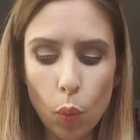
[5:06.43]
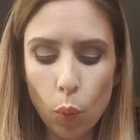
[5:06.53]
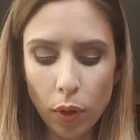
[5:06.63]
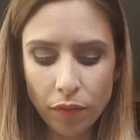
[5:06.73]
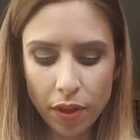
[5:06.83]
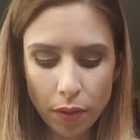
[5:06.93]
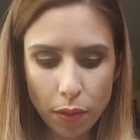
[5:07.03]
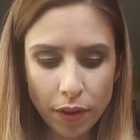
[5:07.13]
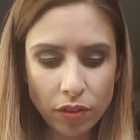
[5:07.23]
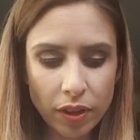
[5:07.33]
One of the other
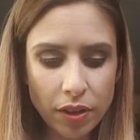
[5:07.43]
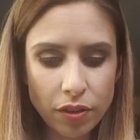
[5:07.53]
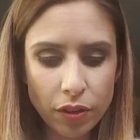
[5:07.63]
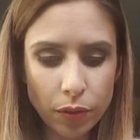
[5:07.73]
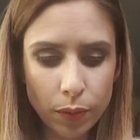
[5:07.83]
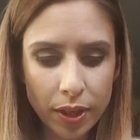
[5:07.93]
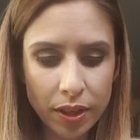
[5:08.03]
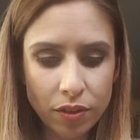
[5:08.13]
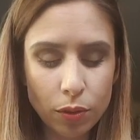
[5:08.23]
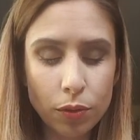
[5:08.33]
things that I do
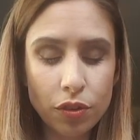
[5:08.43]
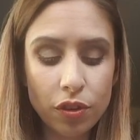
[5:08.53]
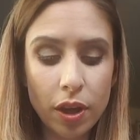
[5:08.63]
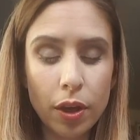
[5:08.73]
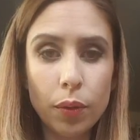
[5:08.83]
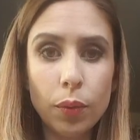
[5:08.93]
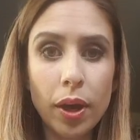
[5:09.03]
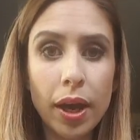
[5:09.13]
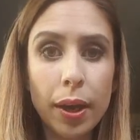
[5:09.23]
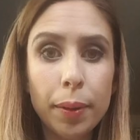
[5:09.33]
is also
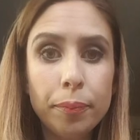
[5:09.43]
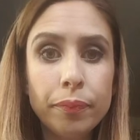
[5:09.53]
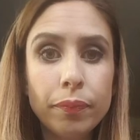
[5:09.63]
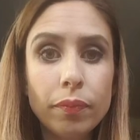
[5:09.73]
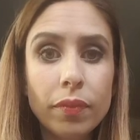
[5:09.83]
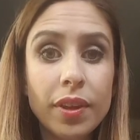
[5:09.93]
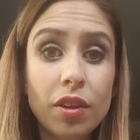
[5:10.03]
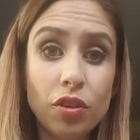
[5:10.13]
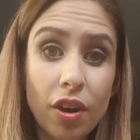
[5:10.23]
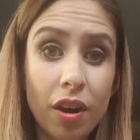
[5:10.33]

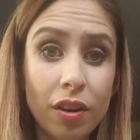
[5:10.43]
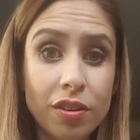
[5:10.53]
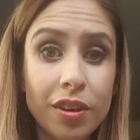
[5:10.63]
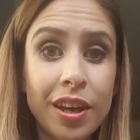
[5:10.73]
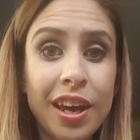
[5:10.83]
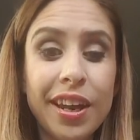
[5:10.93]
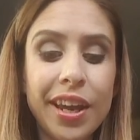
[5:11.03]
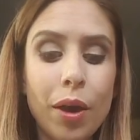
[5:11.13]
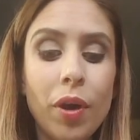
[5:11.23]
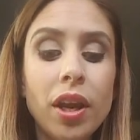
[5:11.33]
Neal's Yard.
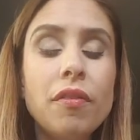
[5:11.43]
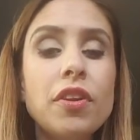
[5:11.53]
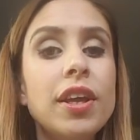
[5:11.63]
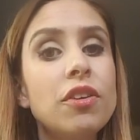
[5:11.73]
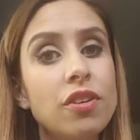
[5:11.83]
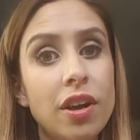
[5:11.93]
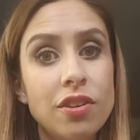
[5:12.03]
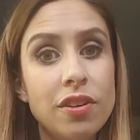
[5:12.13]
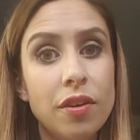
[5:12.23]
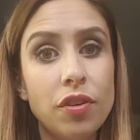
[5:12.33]
Now, I love the Neal's
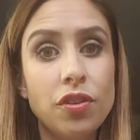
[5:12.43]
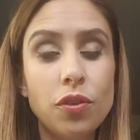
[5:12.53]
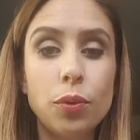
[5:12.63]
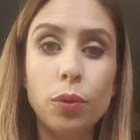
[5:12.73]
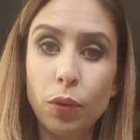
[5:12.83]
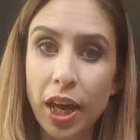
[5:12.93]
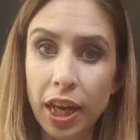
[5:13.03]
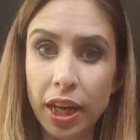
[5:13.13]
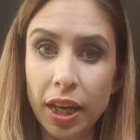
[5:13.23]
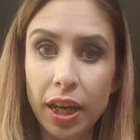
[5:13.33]
Yard stuff because it's all
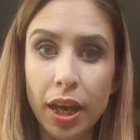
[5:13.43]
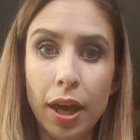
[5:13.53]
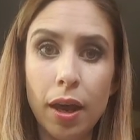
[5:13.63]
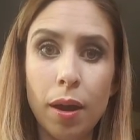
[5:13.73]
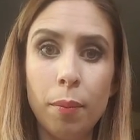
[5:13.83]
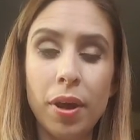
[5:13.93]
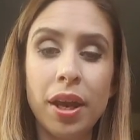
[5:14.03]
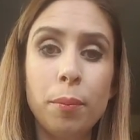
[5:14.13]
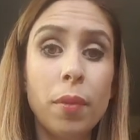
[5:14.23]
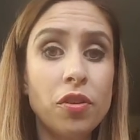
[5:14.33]
organic,
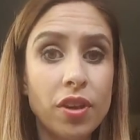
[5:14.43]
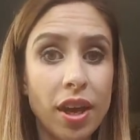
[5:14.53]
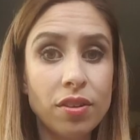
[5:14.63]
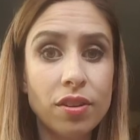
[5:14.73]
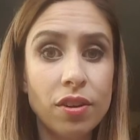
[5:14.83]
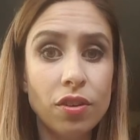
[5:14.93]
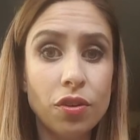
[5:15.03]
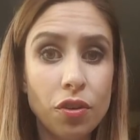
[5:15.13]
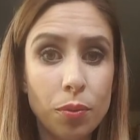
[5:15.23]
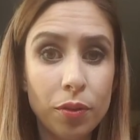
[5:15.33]
and in most cases are
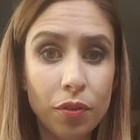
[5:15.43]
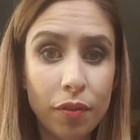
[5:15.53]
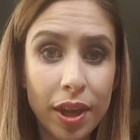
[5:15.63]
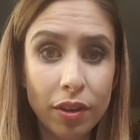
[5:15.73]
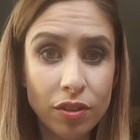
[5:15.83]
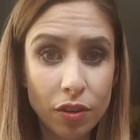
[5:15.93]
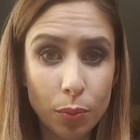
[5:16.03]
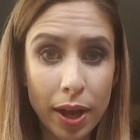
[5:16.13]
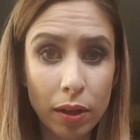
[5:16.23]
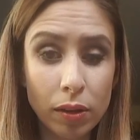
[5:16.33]
suitable for vegans as
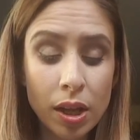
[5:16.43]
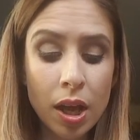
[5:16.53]
well.